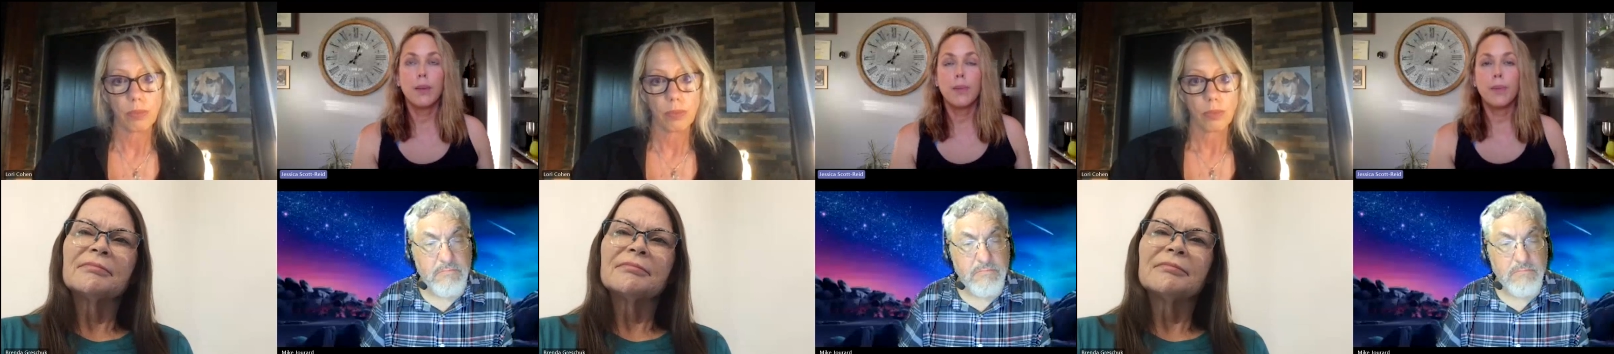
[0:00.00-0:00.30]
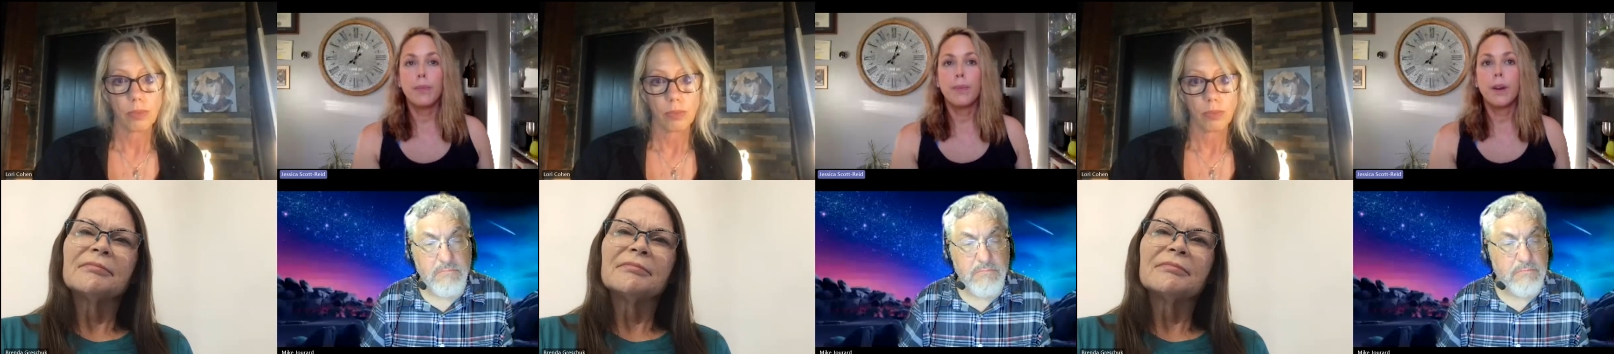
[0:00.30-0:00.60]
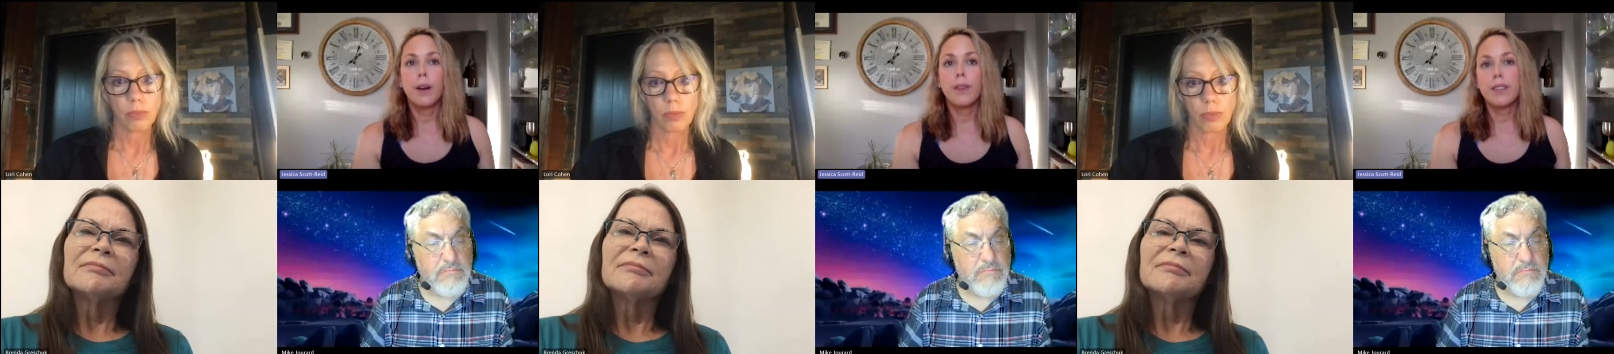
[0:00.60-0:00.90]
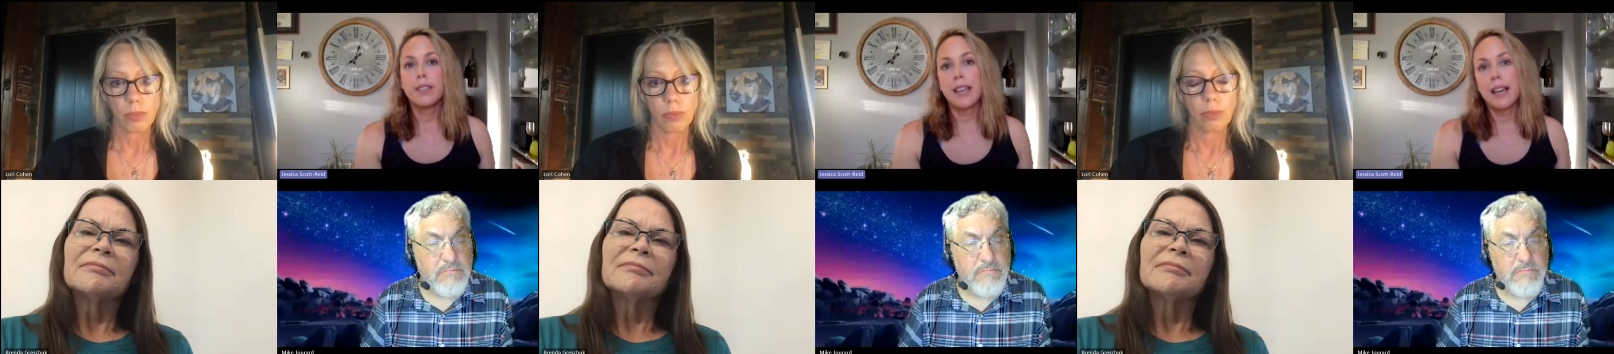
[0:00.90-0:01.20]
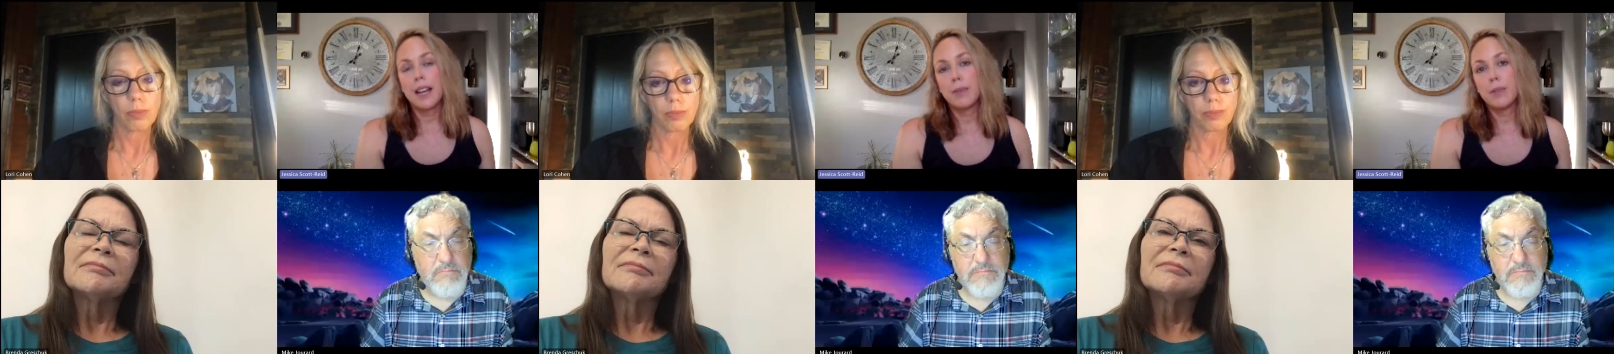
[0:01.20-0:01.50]
Speaker 1: um, of
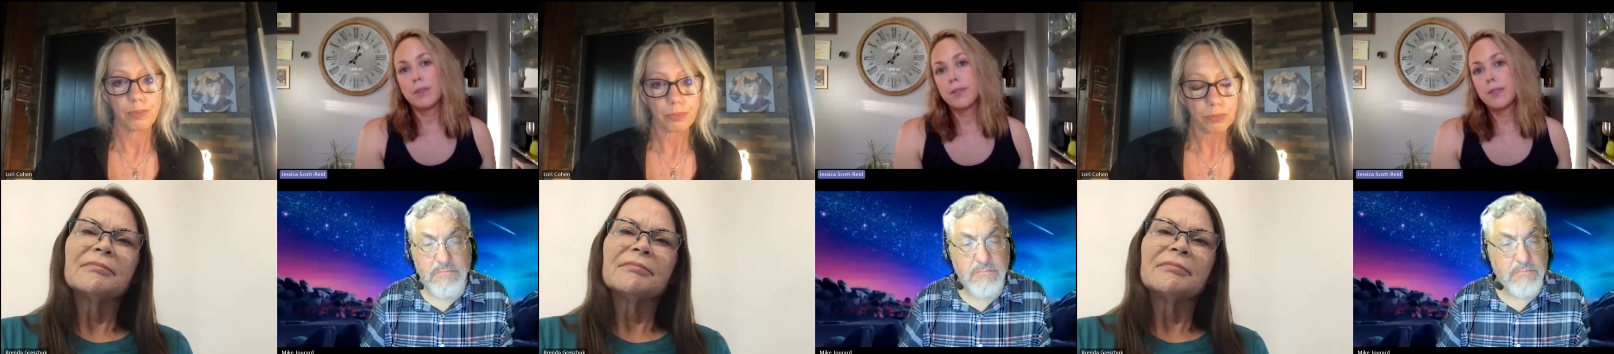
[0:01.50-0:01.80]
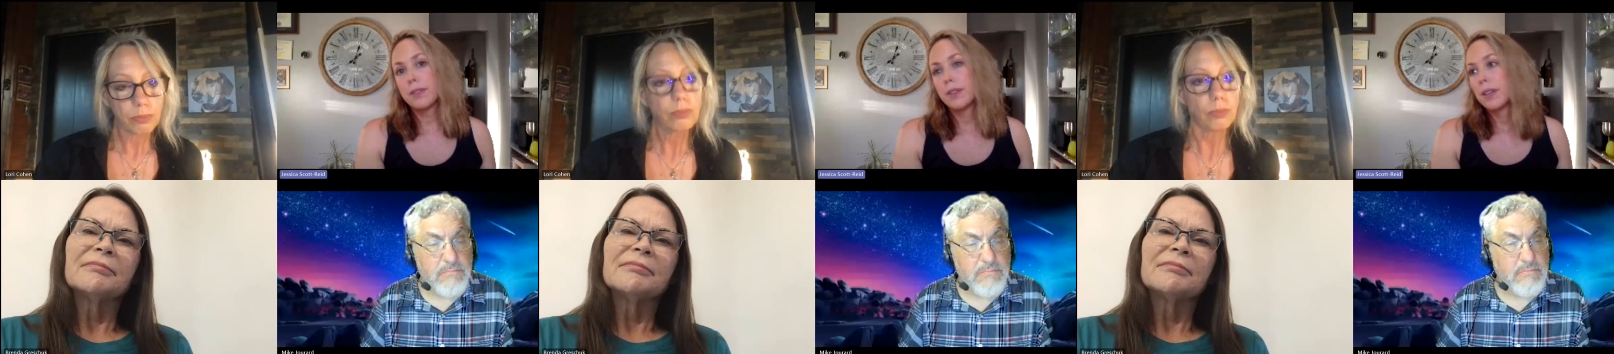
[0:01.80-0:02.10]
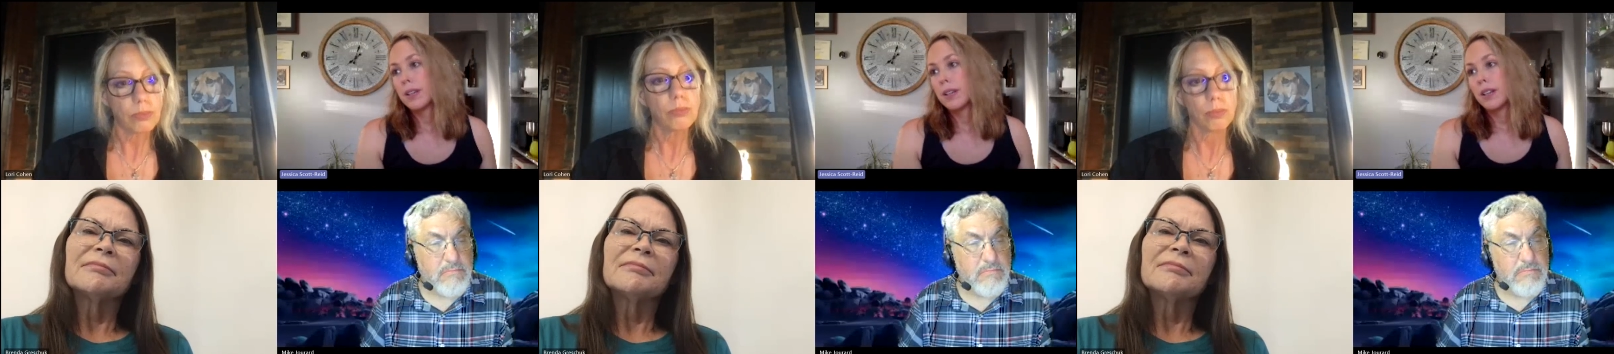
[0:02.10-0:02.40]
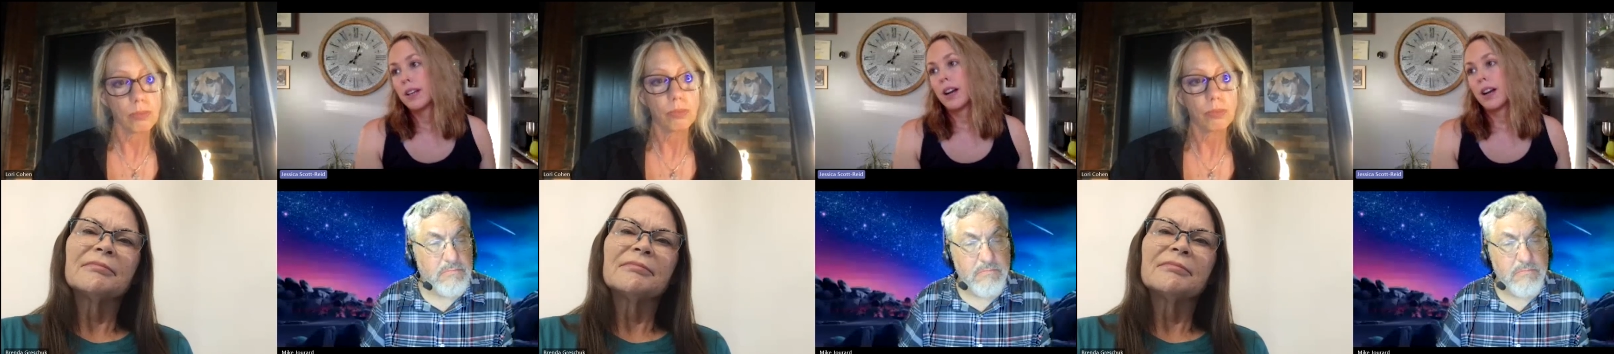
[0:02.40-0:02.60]
these animals,